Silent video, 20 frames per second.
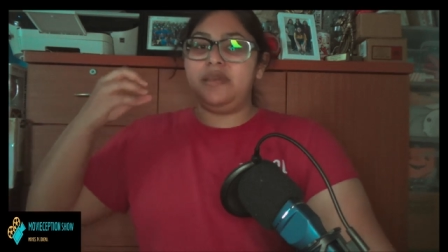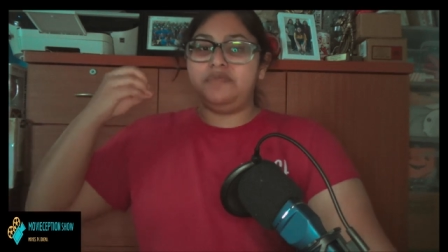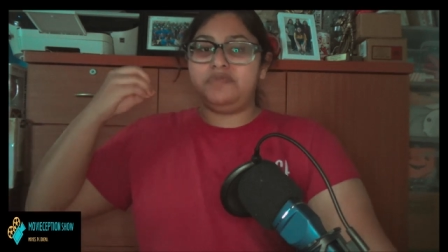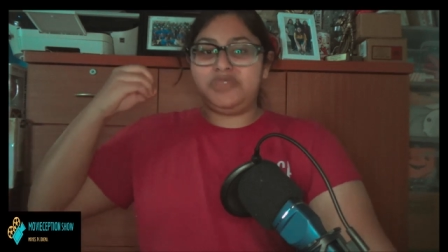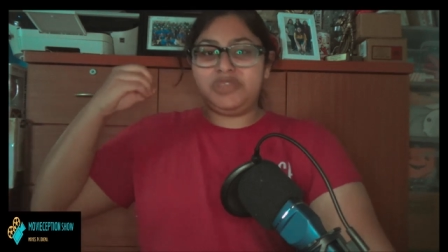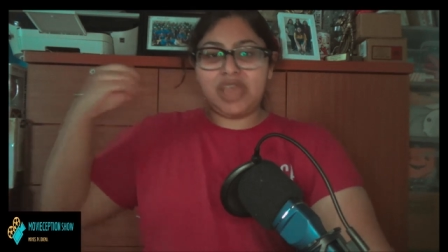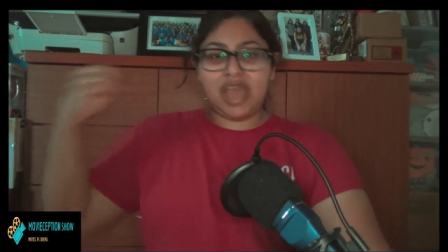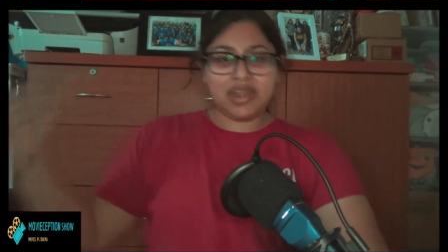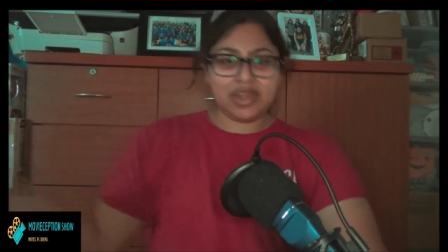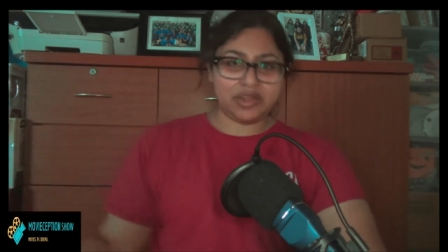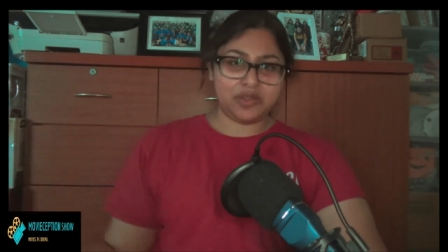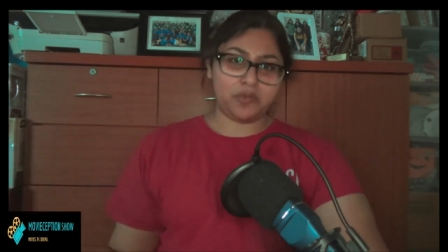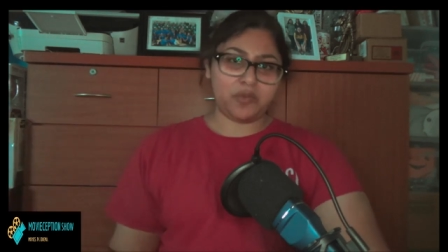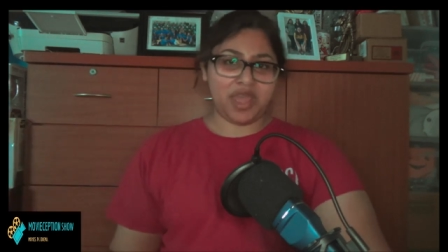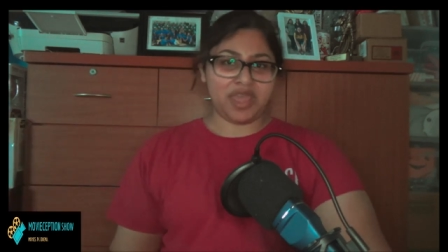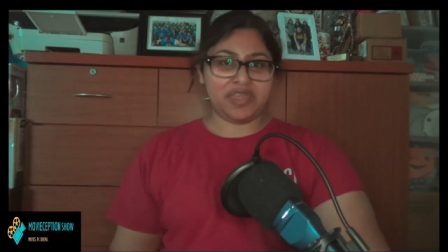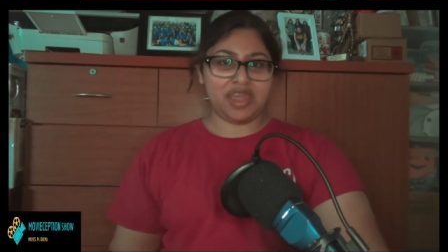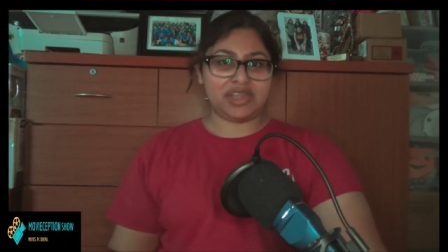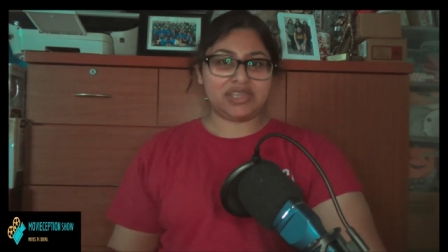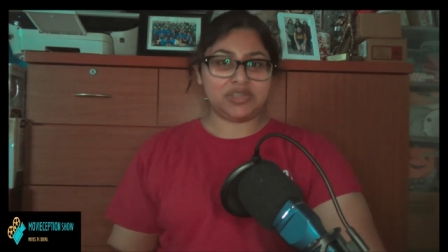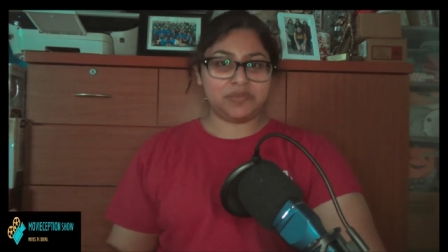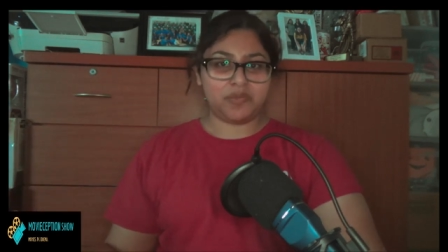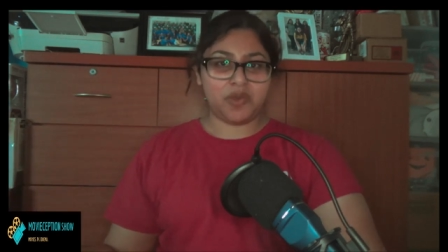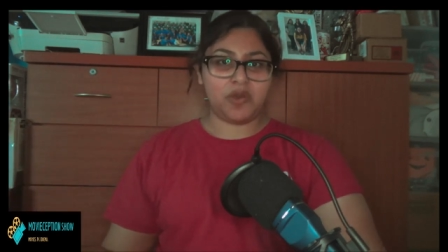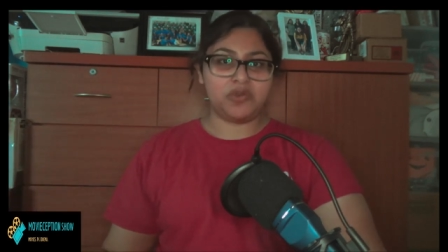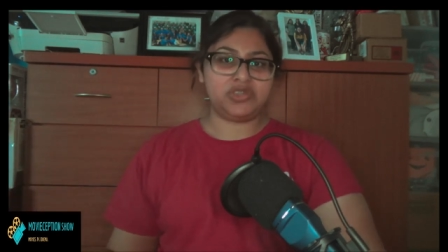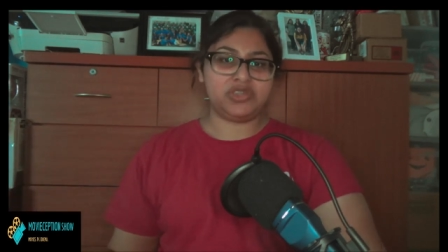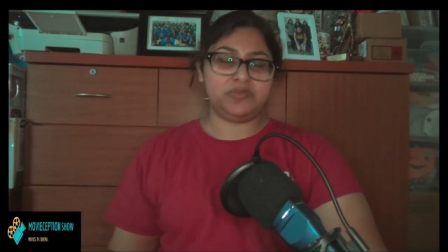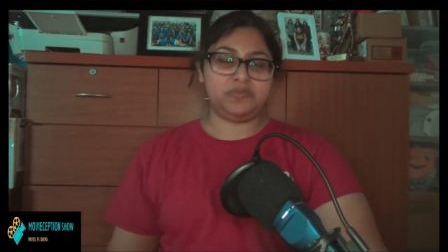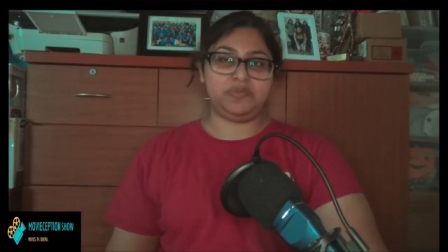done in a way that it's
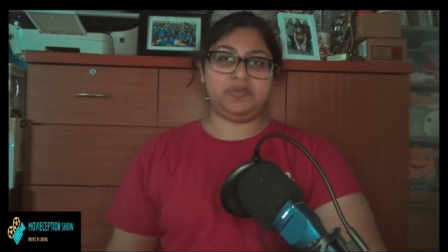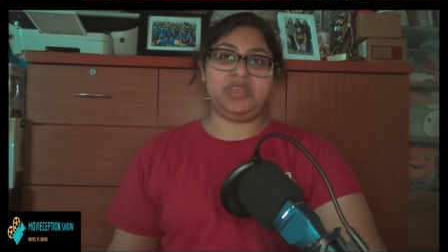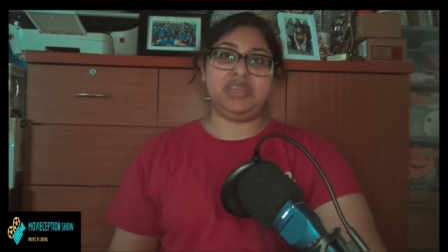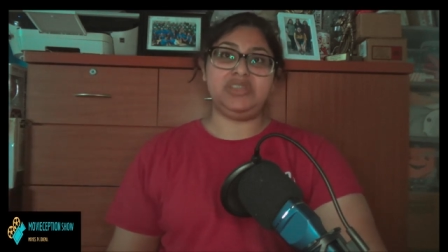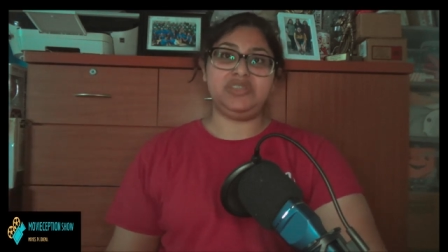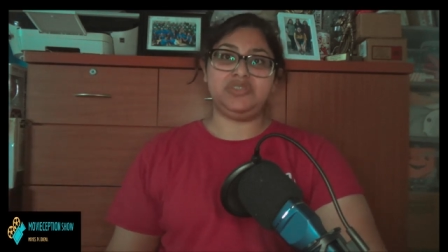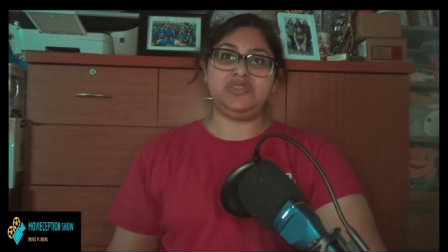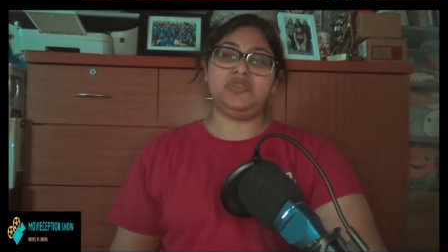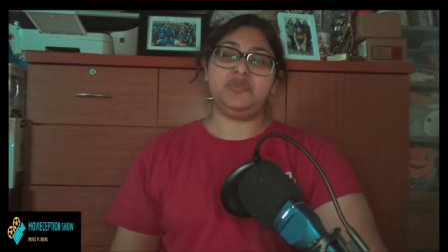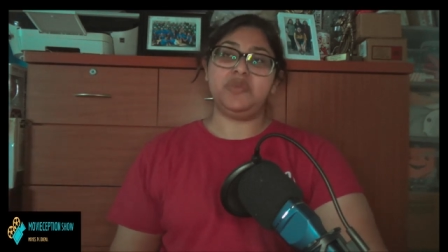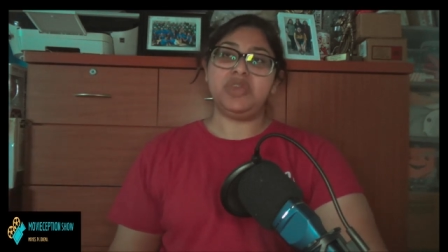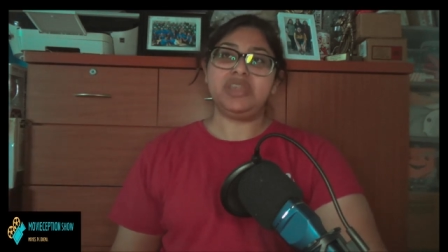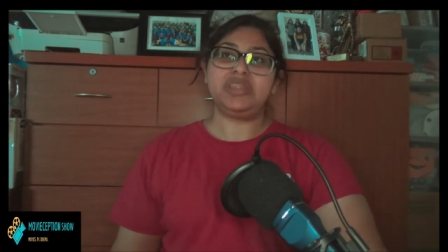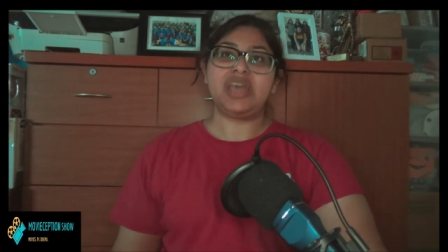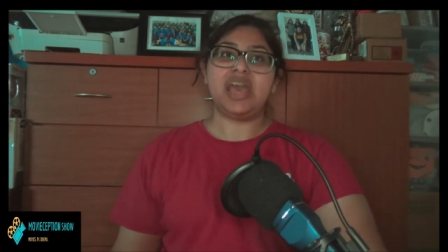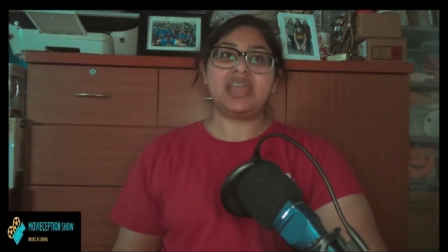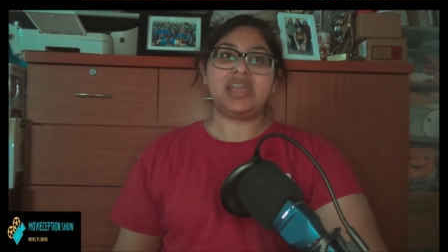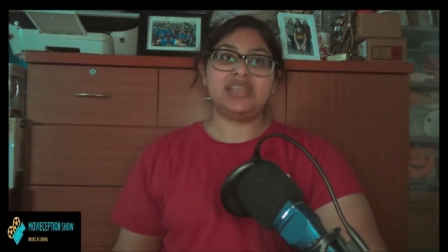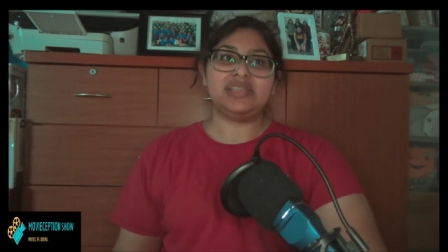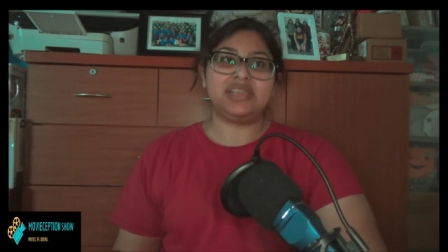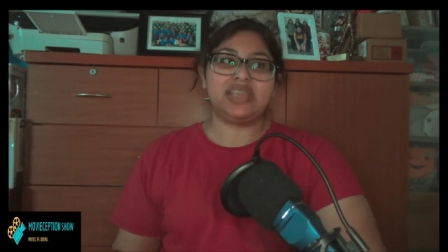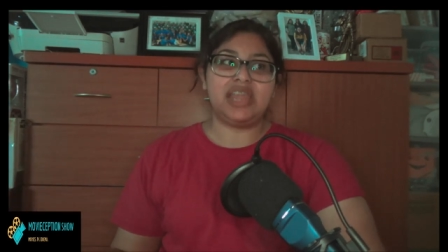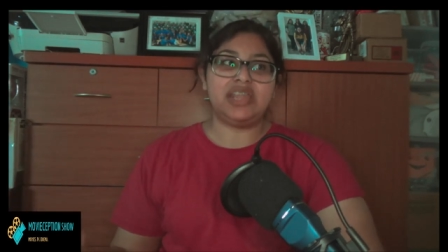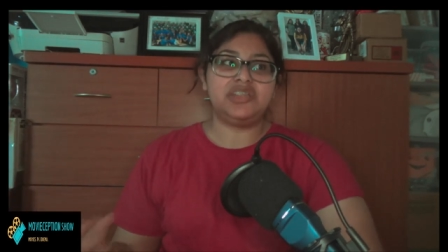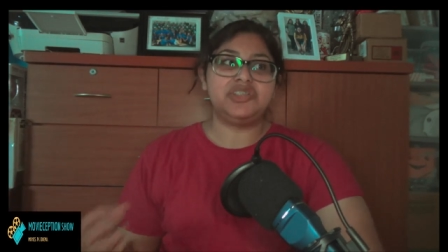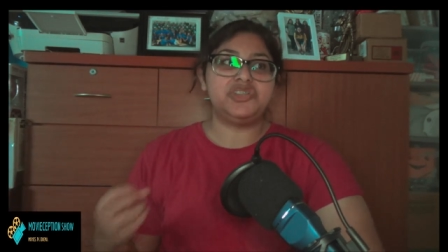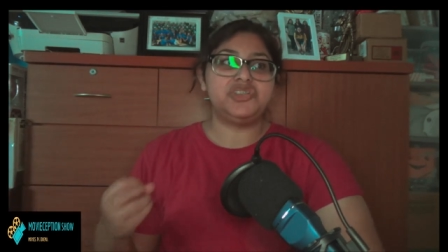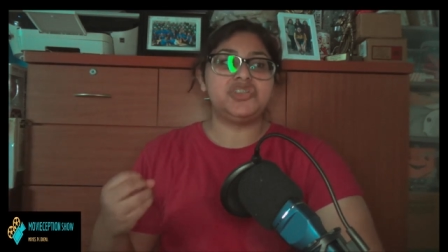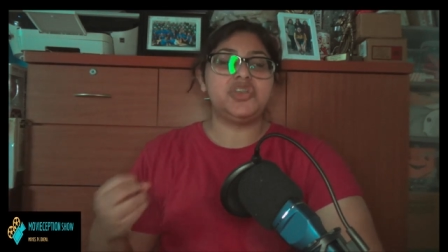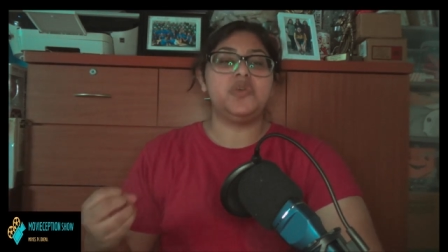supposed to be doing that, because again, it
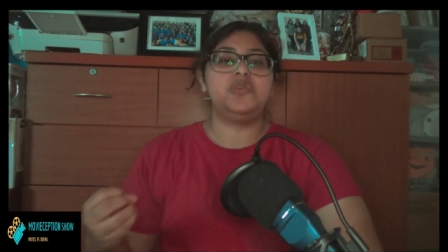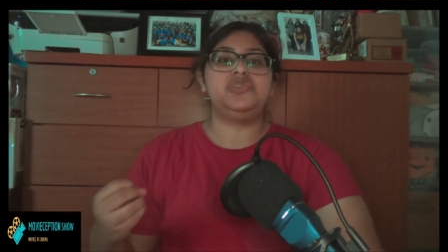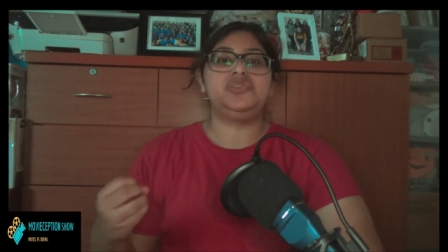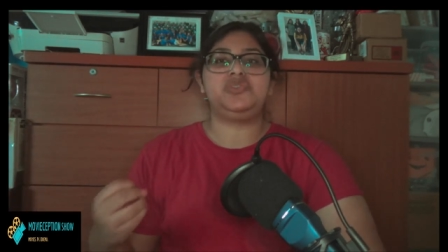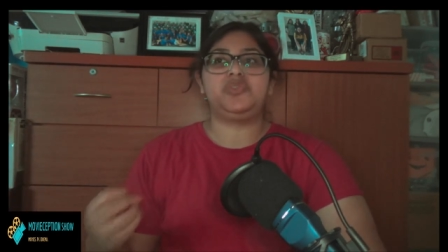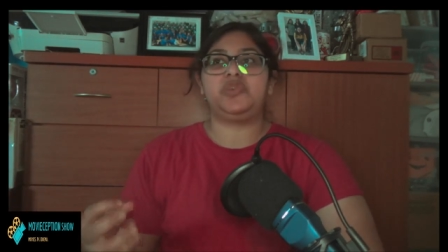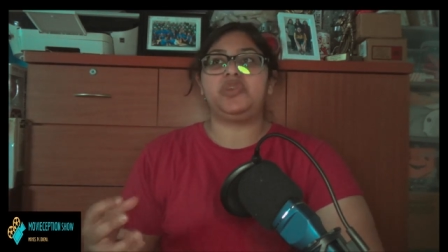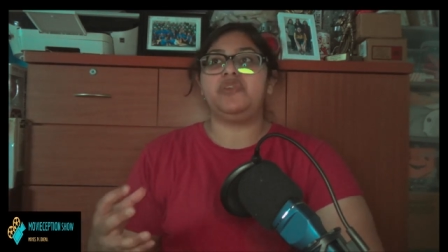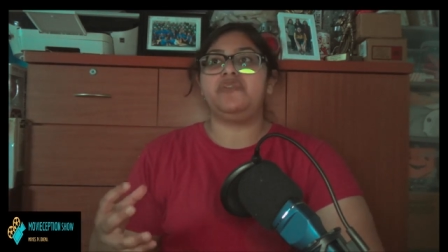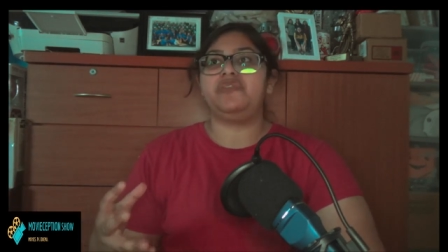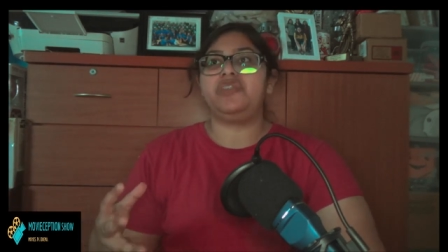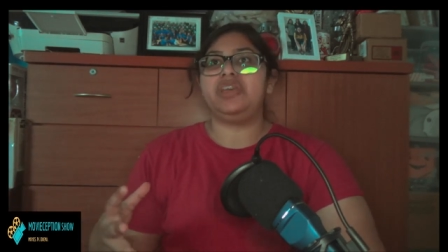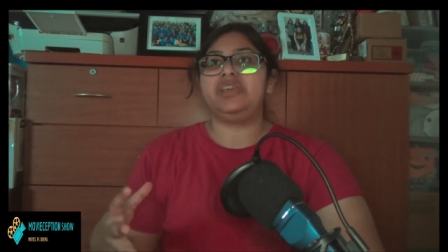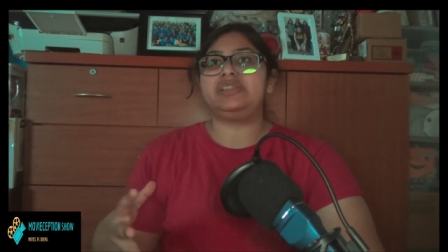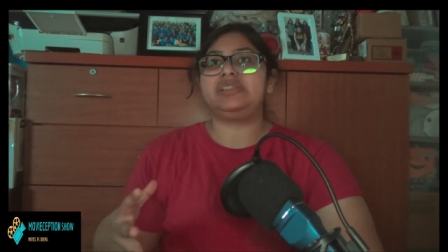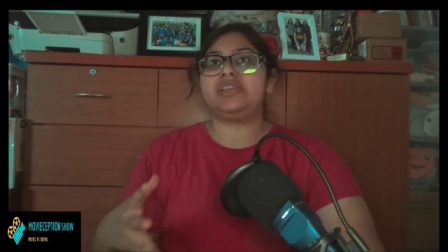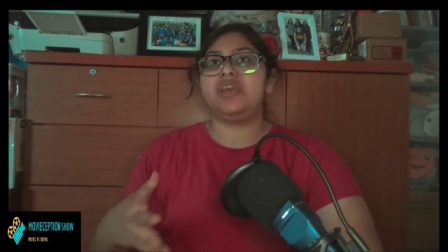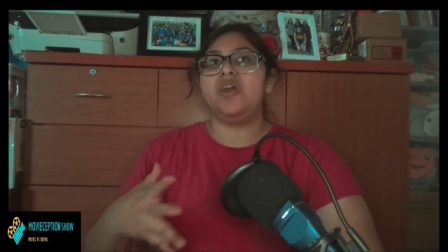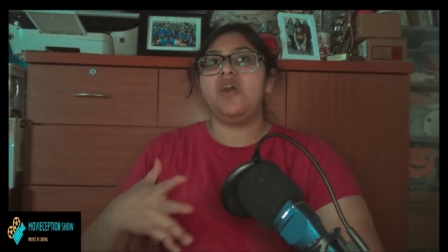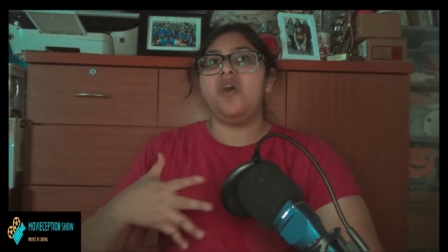shows sort of this